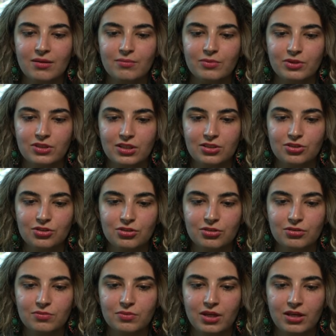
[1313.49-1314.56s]

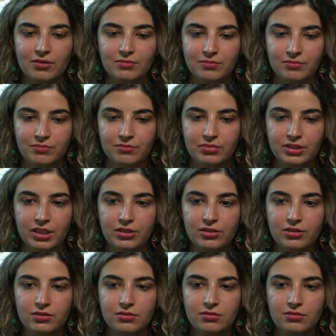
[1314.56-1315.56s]
potential um, blunder.